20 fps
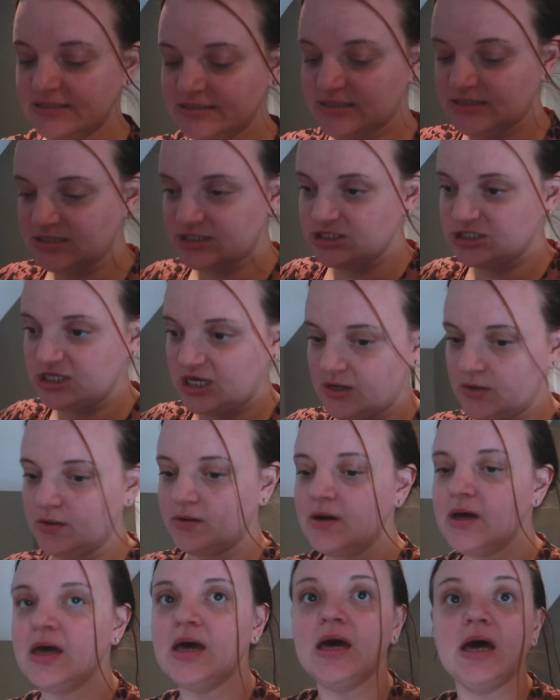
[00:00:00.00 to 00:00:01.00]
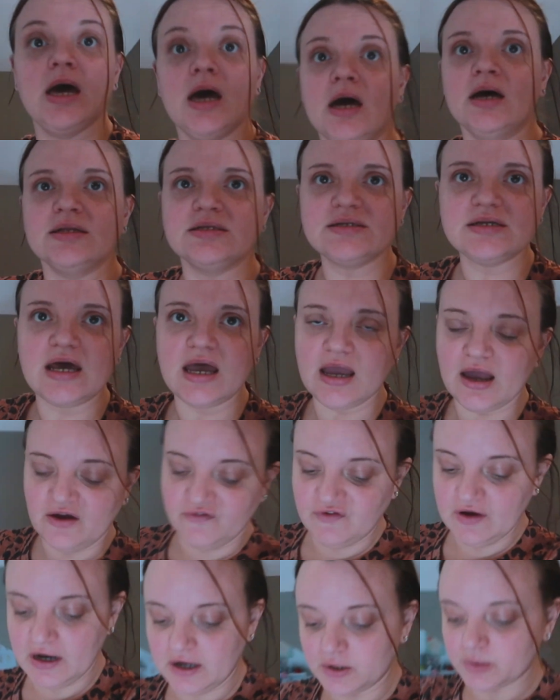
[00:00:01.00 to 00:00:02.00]
Okay, so today
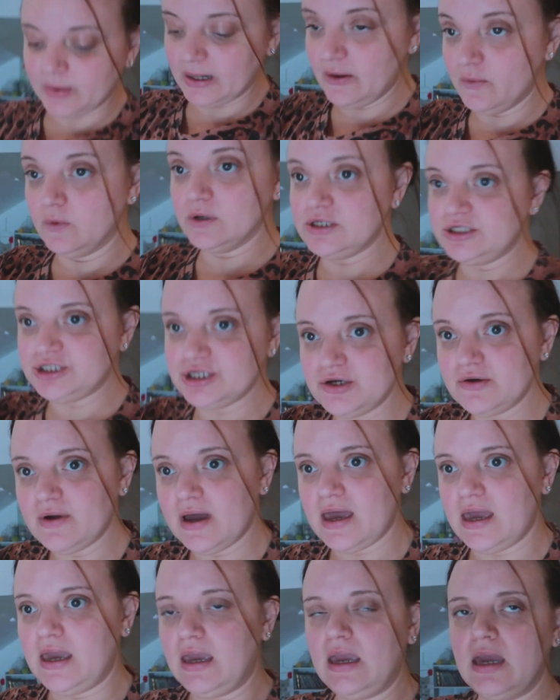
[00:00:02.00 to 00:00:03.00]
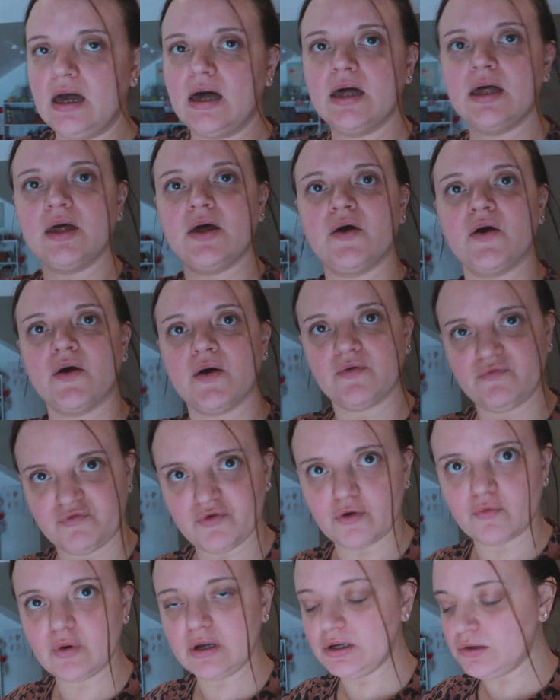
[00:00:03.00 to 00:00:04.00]
I figured we would do a
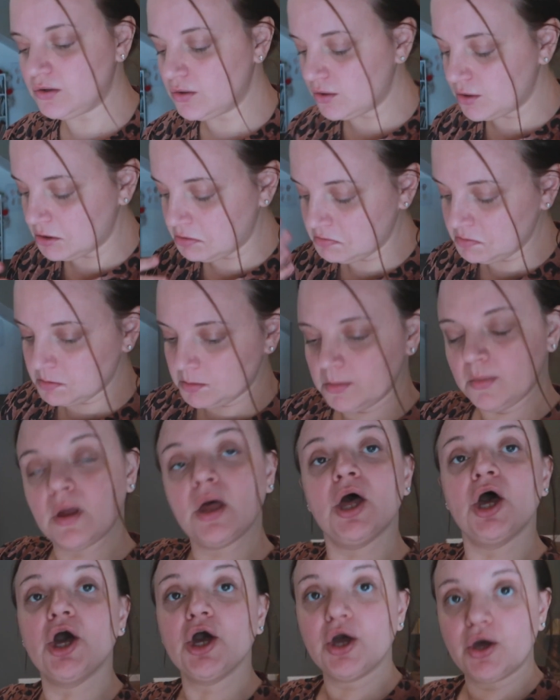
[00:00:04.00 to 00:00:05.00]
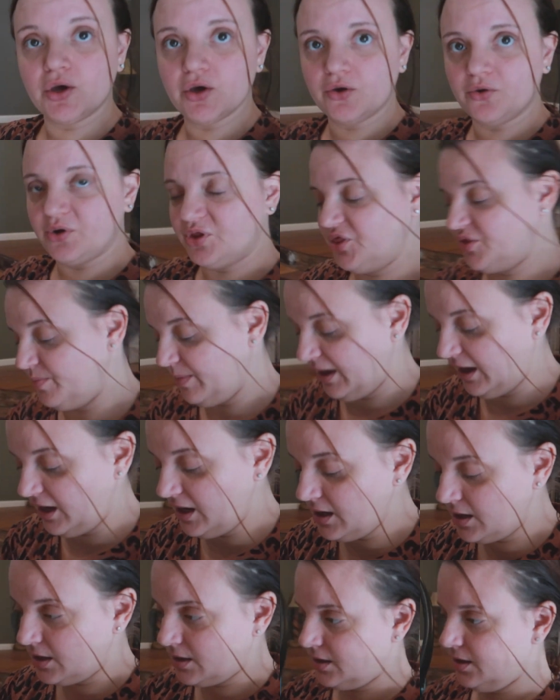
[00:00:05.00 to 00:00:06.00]
for real cook with
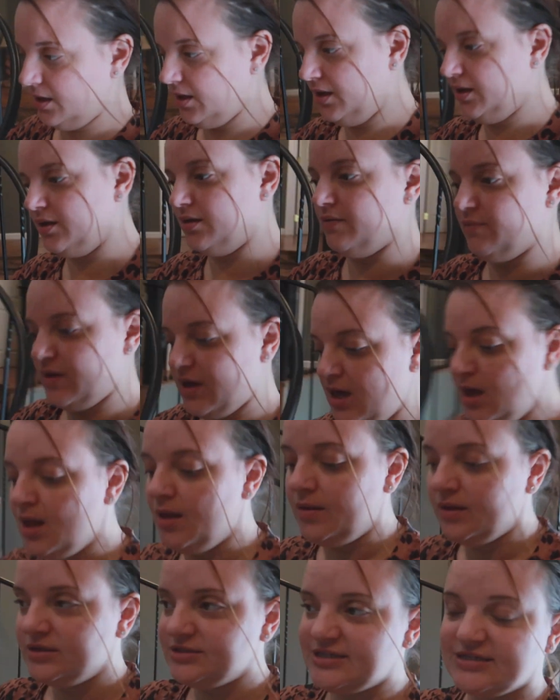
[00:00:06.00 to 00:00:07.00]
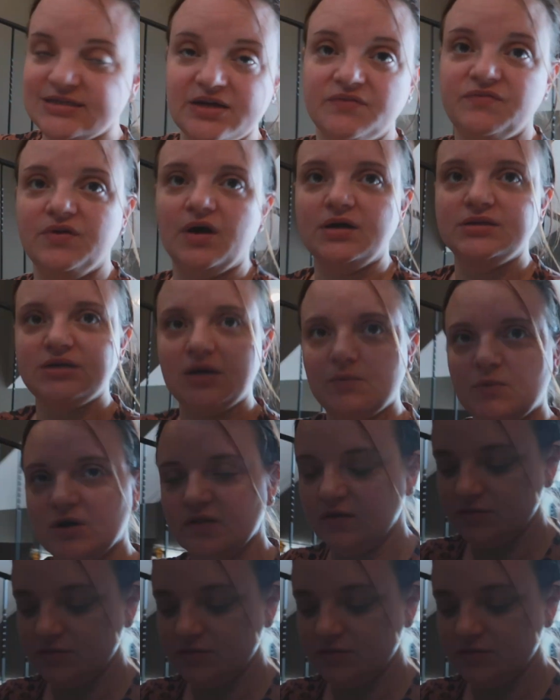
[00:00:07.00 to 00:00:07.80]
me, since I've not done